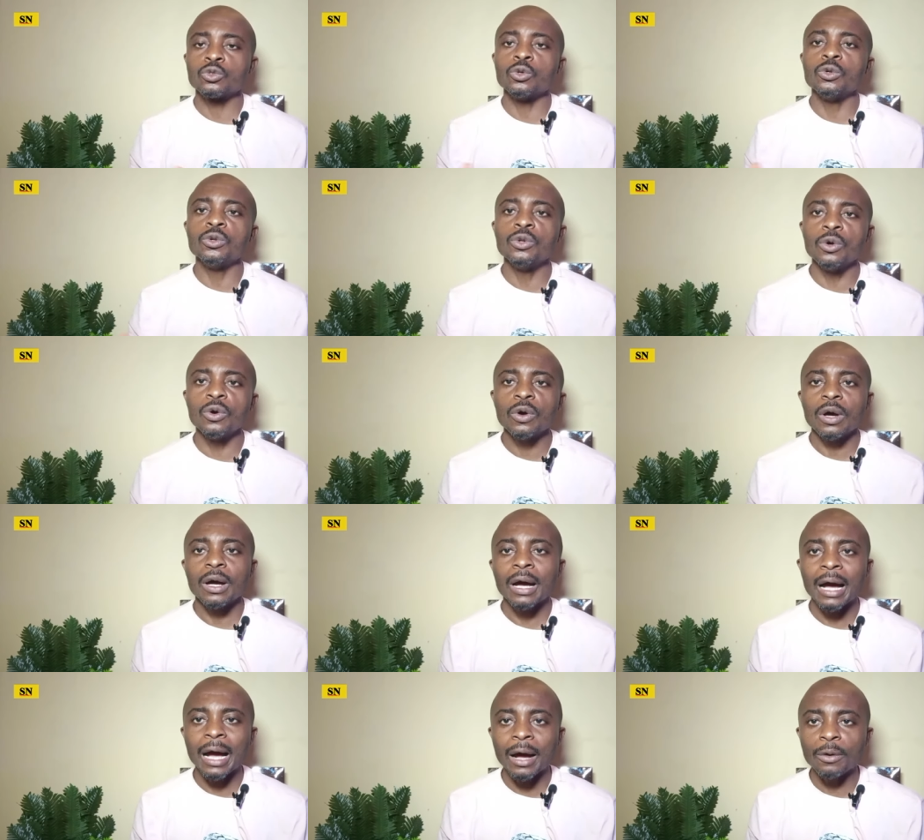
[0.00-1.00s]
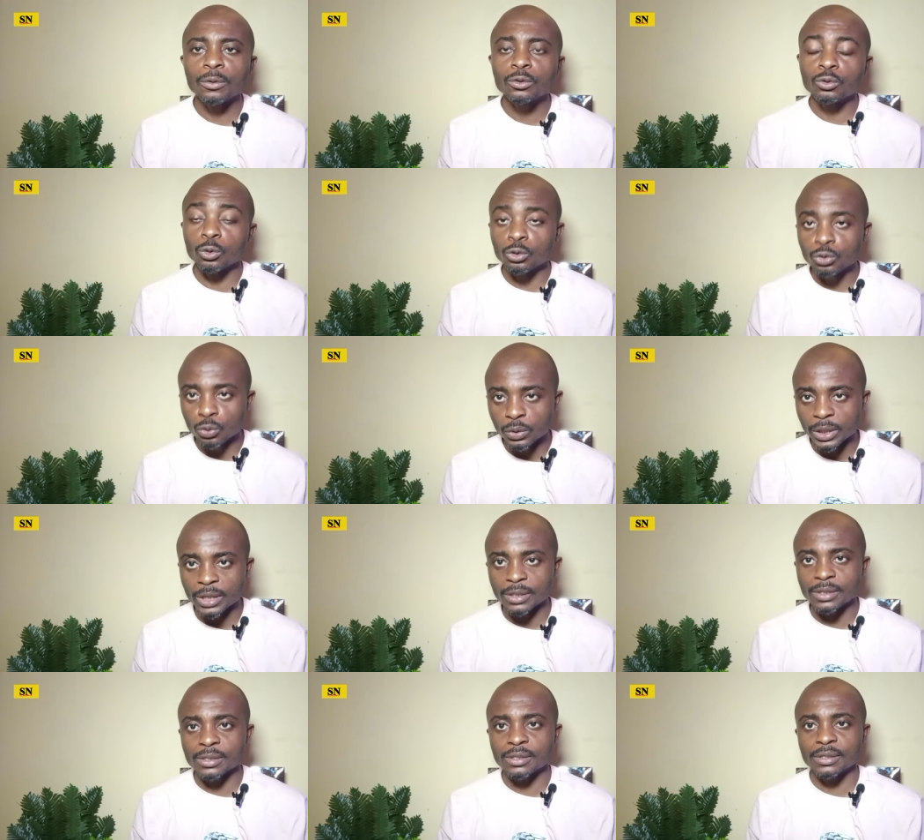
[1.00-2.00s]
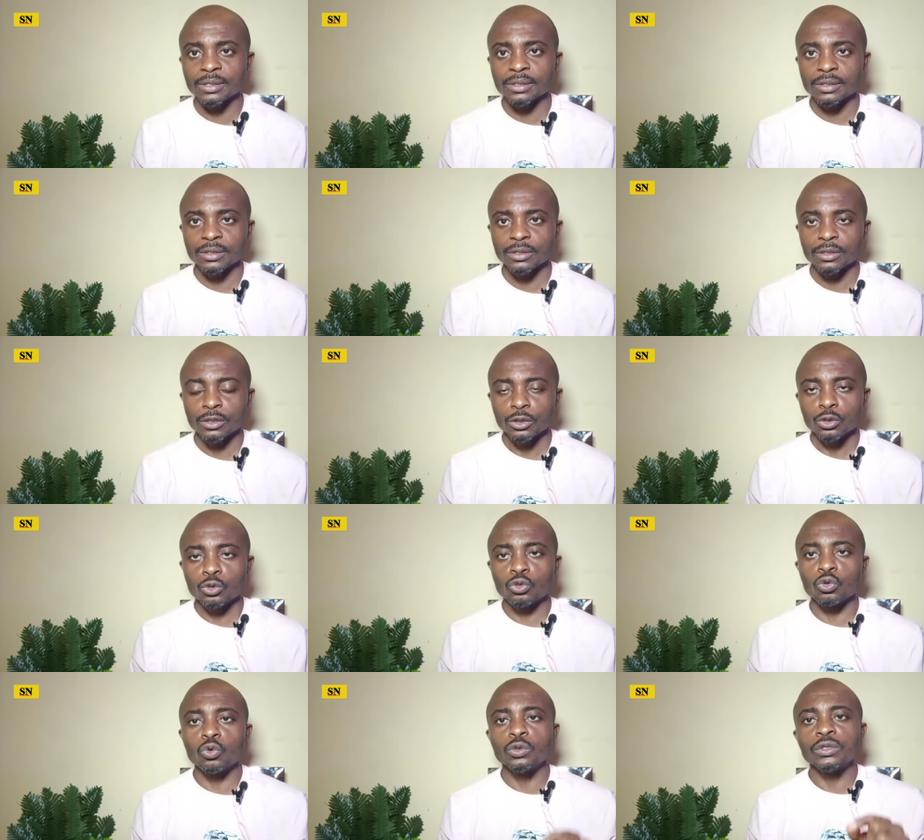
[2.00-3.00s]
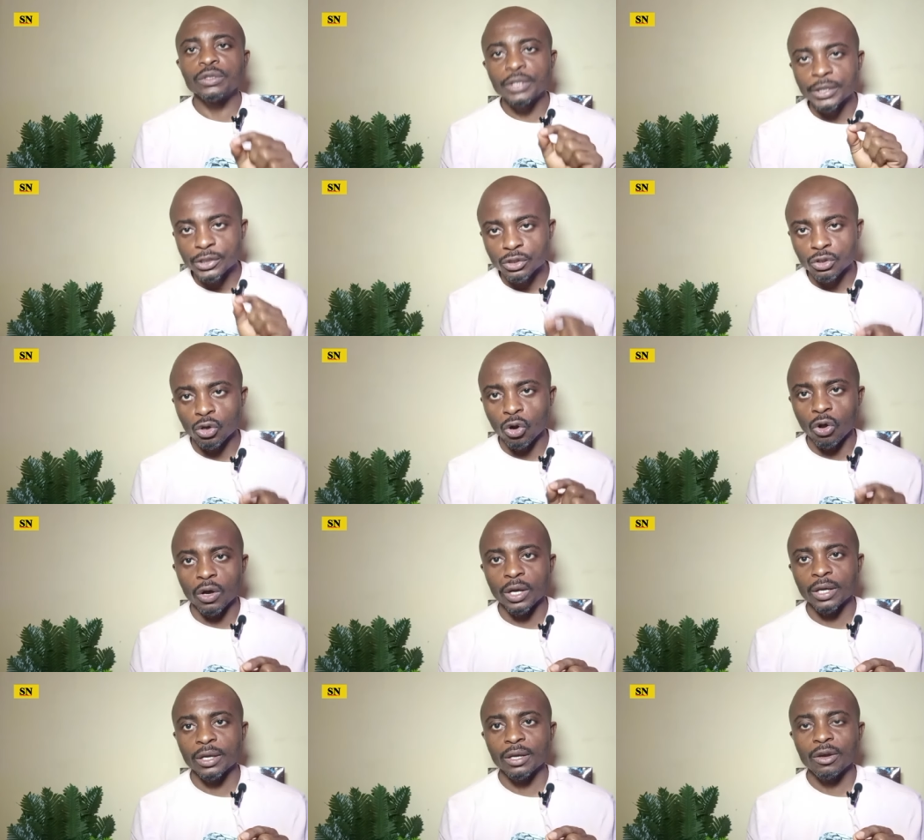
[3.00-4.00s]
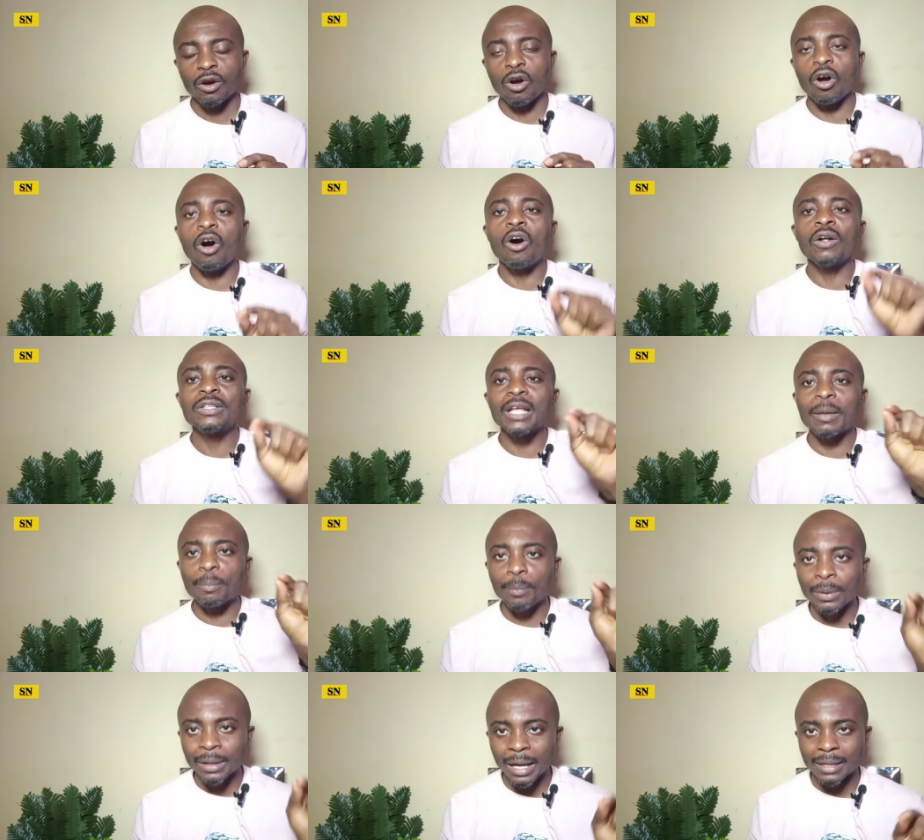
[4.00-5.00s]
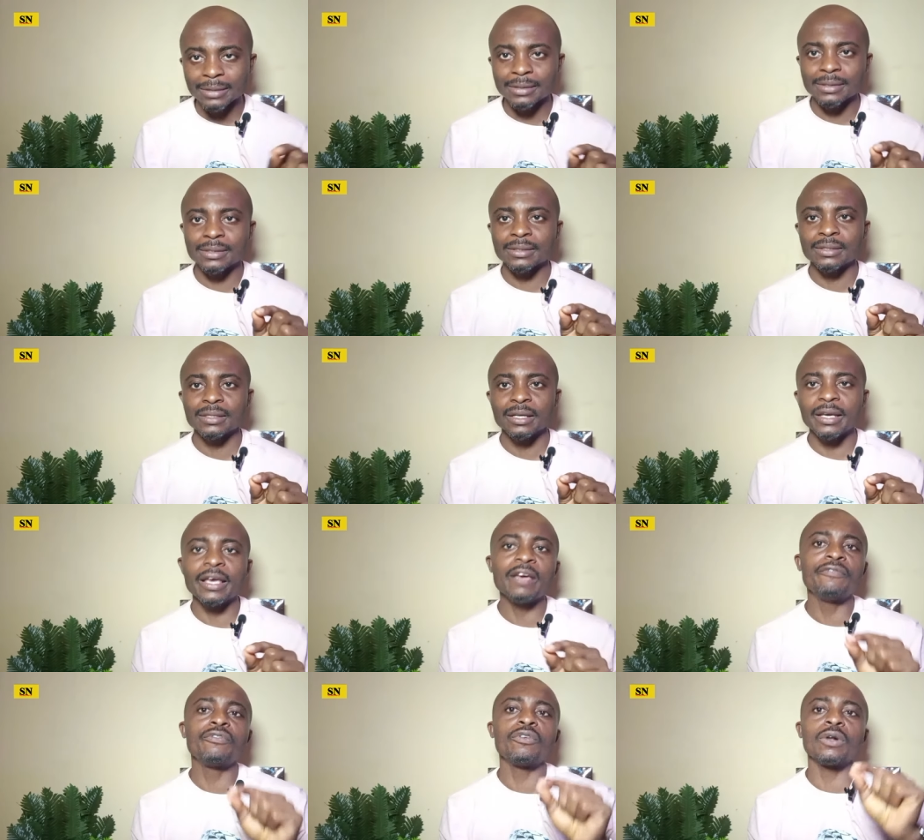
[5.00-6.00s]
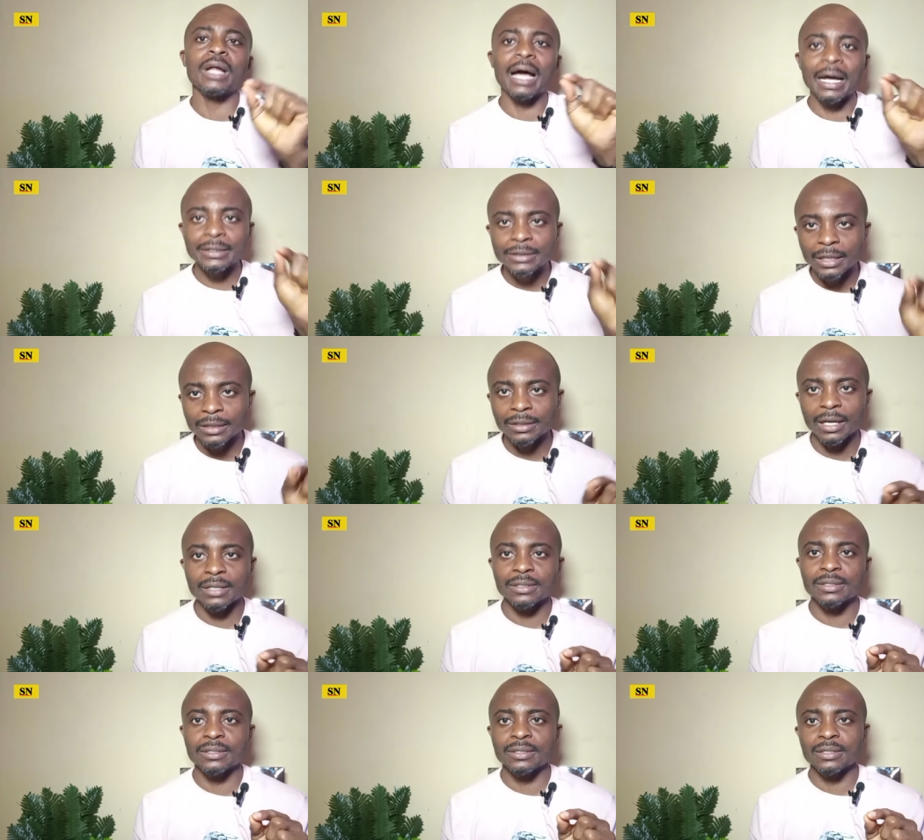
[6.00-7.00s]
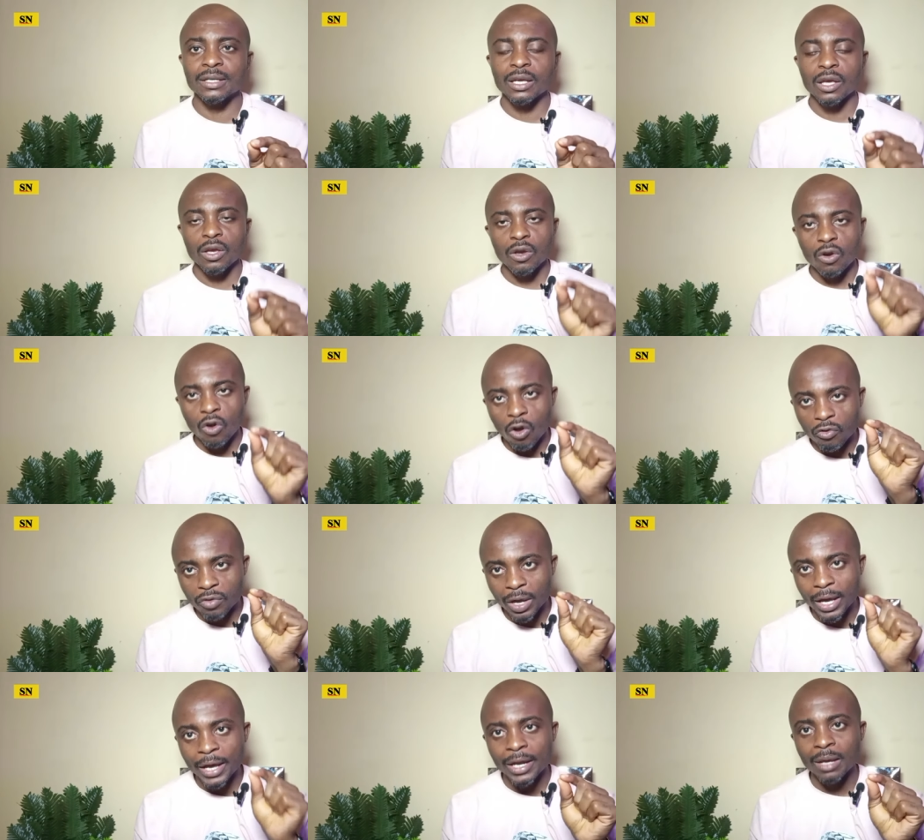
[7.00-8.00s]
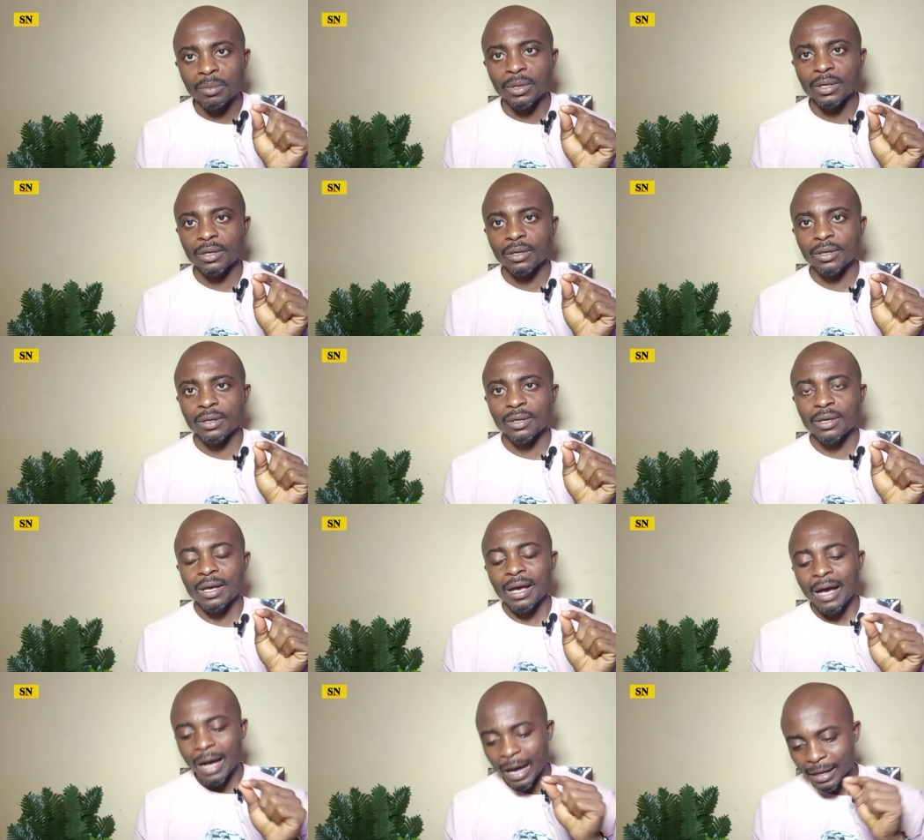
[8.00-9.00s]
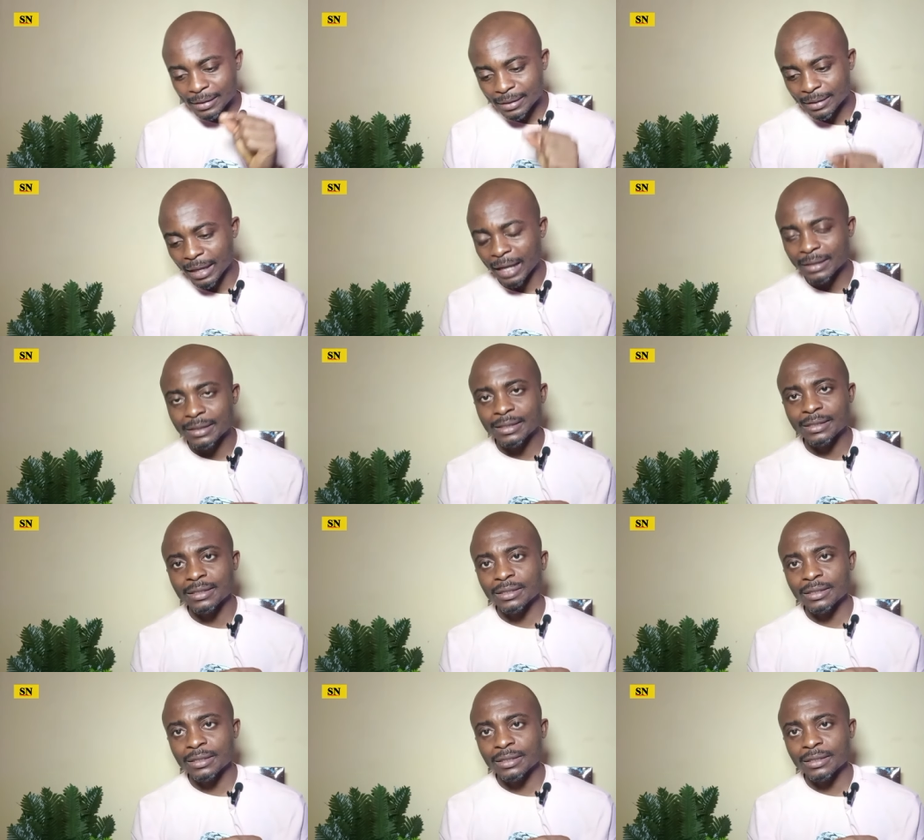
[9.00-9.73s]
to know how to do this, to destroy all the plans, evil agendas of your enemy and start